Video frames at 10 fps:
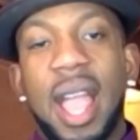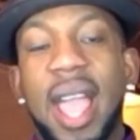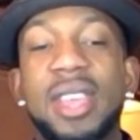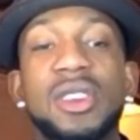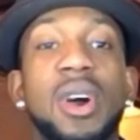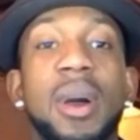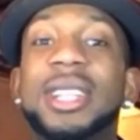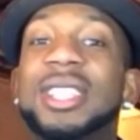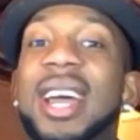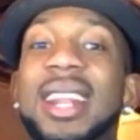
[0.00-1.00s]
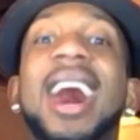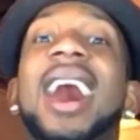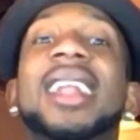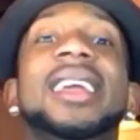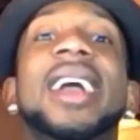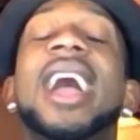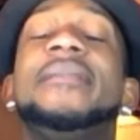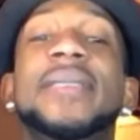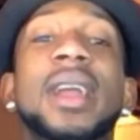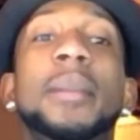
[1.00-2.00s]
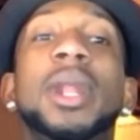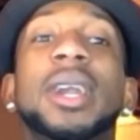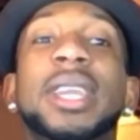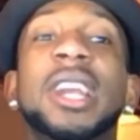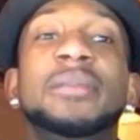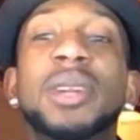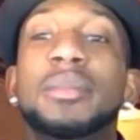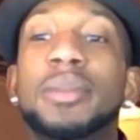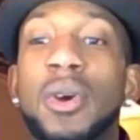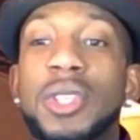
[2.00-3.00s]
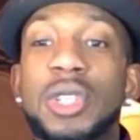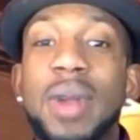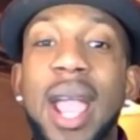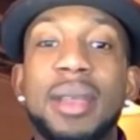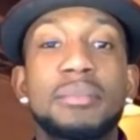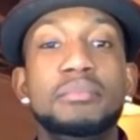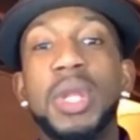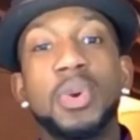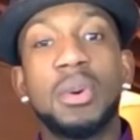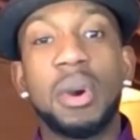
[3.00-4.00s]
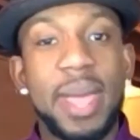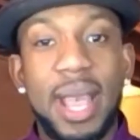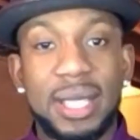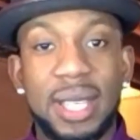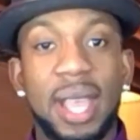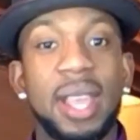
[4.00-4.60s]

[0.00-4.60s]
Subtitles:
And you know, I'm a chat all day, every day. Me not care if I don't pronounce it right. Me know what me I say.